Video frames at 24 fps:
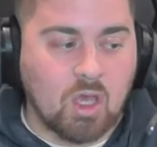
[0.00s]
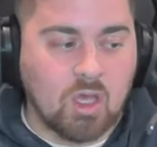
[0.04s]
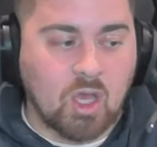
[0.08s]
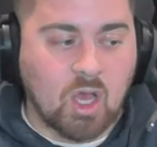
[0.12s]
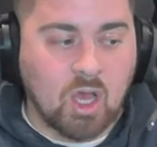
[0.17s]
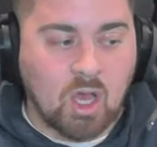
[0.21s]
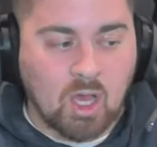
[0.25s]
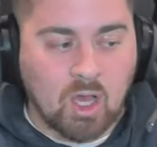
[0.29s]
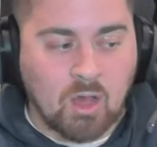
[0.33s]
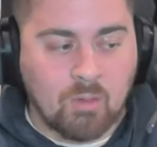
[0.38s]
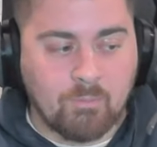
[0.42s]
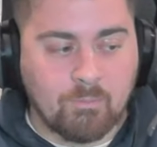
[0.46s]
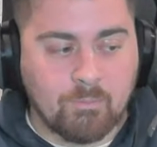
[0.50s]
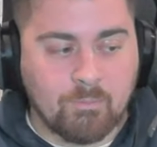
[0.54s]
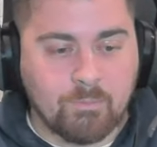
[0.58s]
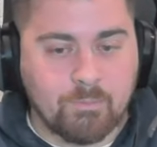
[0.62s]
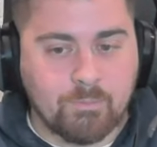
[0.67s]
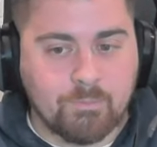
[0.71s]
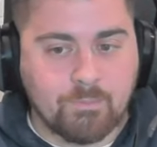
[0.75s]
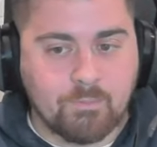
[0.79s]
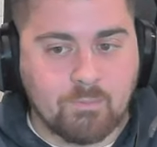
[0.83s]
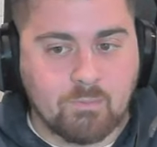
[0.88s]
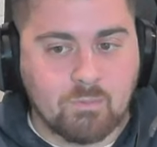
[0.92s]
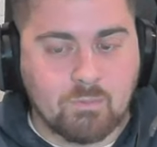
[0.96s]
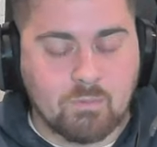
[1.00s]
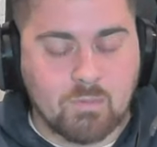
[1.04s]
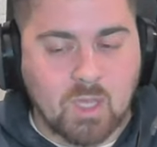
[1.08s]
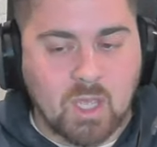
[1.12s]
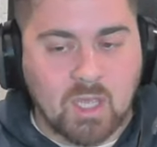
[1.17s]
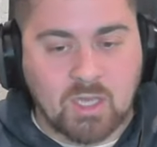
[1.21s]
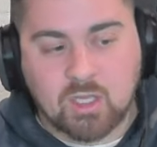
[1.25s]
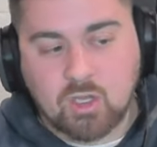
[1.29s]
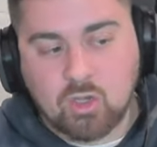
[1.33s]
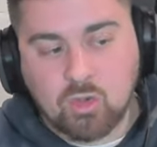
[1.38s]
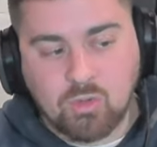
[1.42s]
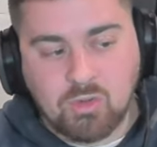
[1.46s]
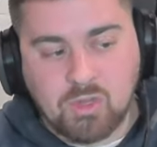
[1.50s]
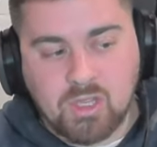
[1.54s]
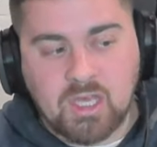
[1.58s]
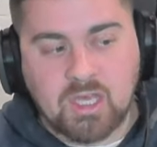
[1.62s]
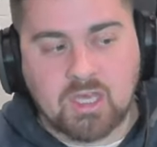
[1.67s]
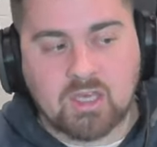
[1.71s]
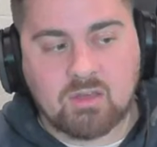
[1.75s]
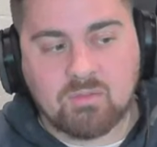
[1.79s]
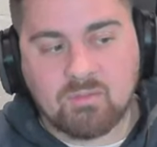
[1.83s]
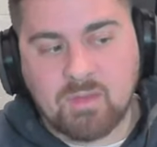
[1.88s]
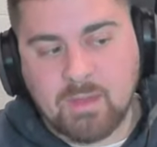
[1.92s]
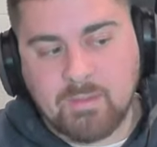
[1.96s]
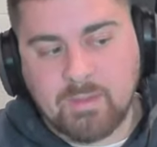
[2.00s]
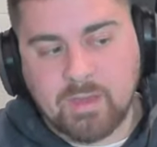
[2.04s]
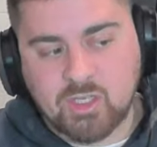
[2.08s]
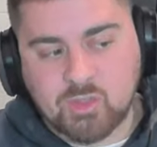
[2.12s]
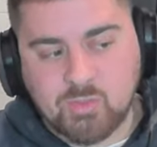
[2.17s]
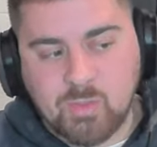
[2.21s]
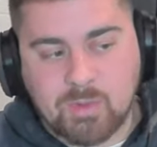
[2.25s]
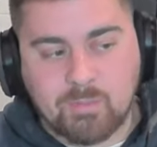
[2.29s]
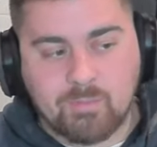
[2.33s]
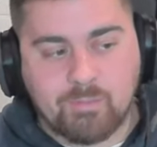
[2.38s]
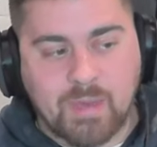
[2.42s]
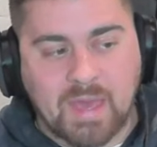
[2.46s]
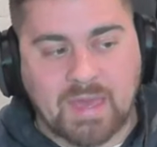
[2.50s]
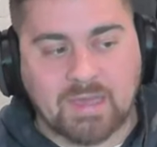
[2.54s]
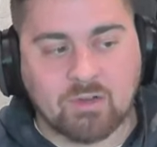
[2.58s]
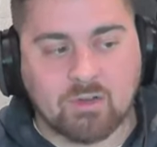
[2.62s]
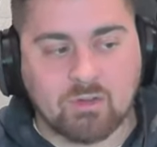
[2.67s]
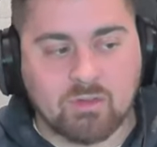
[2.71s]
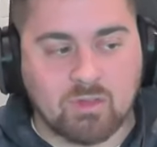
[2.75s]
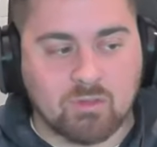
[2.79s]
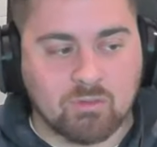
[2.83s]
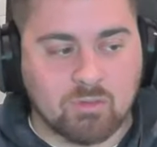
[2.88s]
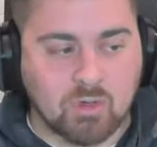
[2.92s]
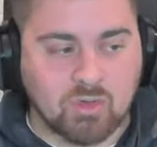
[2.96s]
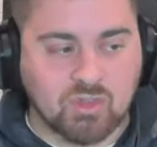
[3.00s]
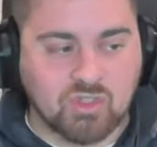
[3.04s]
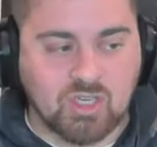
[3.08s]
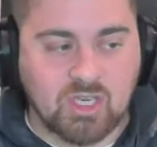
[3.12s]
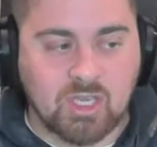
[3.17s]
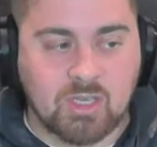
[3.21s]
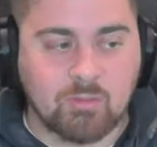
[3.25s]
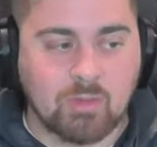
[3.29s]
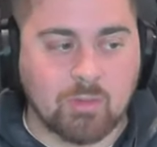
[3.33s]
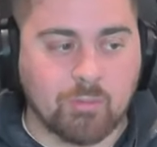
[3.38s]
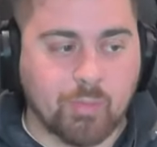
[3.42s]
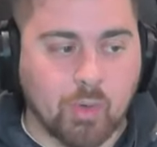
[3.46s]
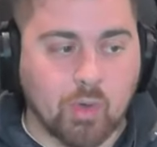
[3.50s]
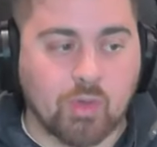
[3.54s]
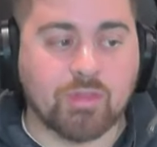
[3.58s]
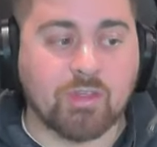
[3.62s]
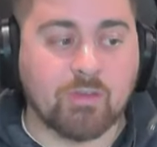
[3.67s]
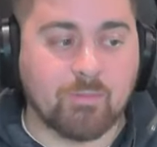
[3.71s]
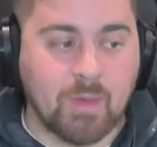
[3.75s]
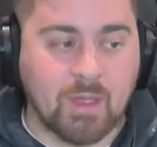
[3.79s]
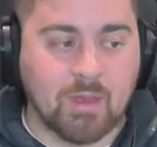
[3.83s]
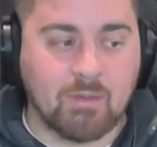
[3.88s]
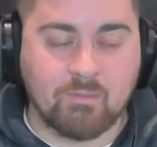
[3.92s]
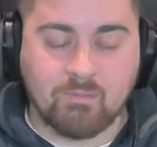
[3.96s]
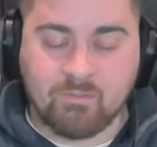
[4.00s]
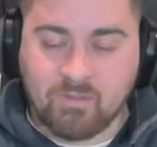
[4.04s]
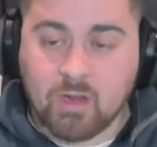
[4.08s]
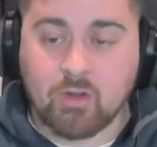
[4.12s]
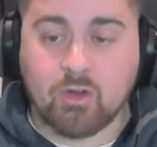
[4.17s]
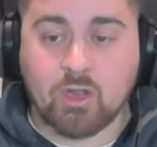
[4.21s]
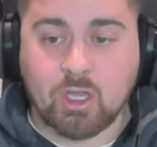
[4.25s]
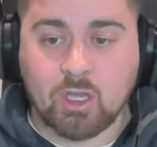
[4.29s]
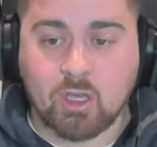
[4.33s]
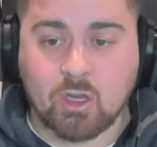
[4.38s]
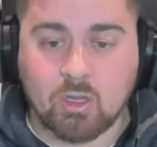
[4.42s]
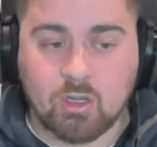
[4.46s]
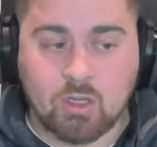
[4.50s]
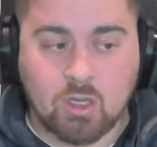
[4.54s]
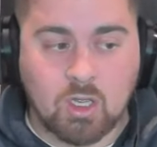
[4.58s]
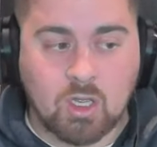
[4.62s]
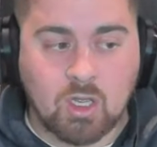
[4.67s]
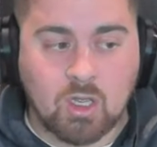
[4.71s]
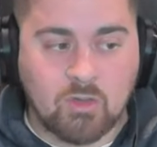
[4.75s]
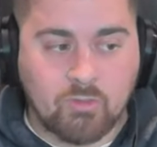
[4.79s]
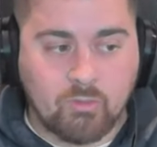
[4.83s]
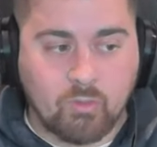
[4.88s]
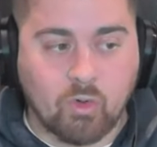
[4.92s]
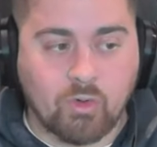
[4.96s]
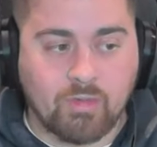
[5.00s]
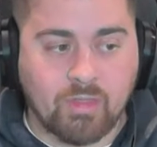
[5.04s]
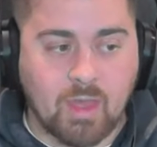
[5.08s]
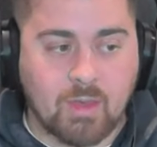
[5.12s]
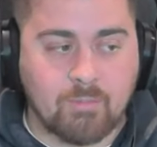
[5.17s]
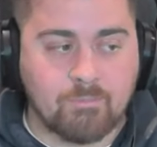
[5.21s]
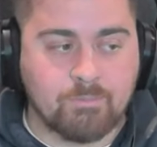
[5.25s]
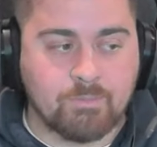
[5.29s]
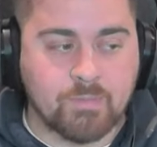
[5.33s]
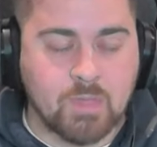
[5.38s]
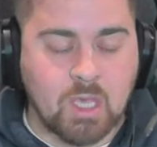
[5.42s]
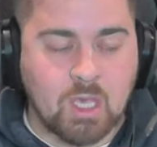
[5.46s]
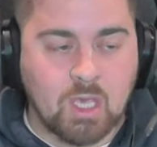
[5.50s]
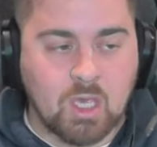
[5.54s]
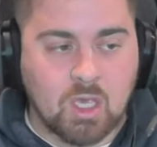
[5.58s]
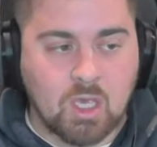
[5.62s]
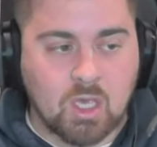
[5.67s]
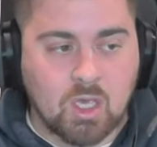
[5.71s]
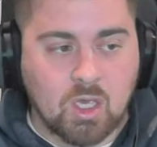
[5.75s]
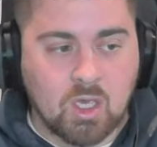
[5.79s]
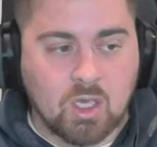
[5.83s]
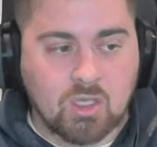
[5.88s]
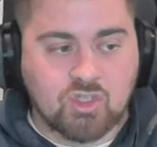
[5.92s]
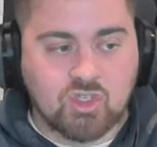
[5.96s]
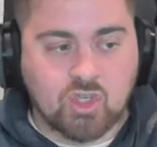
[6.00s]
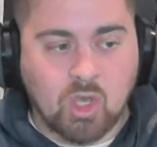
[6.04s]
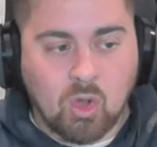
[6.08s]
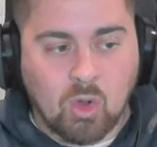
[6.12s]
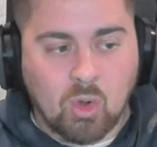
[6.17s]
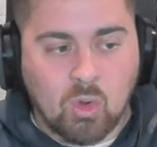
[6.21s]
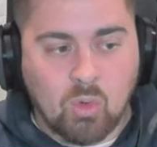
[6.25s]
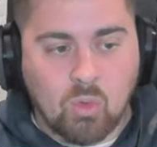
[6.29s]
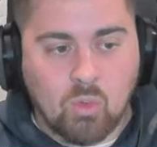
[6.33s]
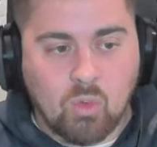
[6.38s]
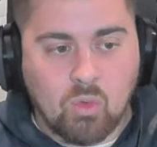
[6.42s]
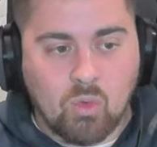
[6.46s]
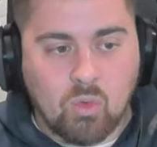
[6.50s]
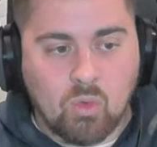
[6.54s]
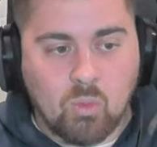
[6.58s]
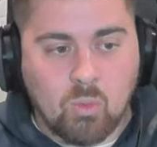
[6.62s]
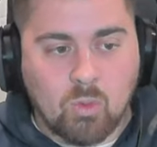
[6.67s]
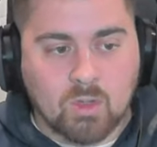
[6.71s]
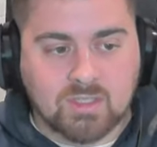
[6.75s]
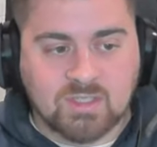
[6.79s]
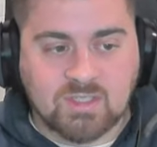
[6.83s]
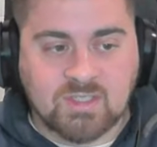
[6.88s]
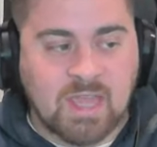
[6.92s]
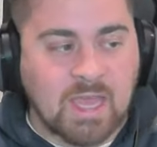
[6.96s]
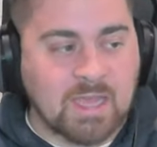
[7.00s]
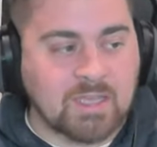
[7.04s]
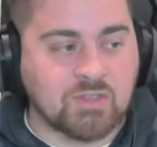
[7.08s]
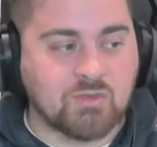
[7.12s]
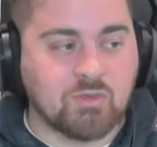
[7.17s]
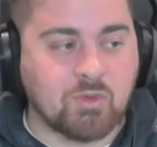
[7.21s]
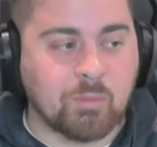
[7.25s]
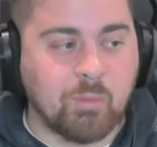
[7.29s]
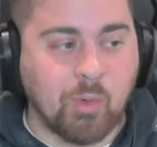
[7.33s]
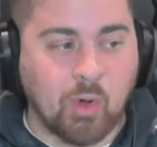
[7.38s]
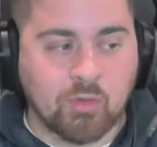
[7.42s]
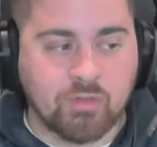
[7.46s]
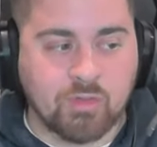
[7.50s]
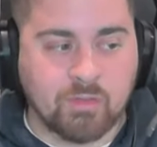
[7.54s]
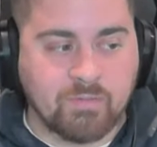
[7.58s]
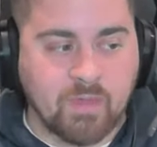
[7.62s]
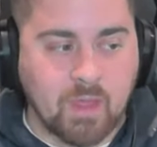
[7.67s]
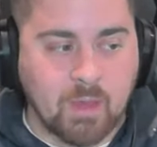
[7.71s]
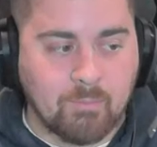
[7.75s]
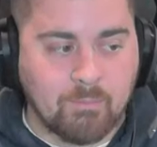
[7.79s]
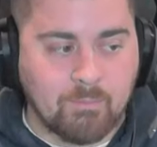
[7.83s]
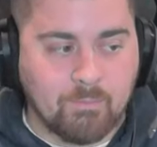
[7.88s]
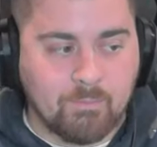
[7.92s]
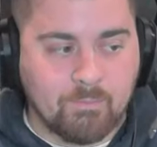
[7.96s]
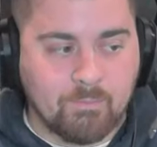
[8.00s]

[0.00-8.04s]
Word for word: Um, and Kulich maybe has been better than Rosen, but both have been very good for them. So, what's next for both of them?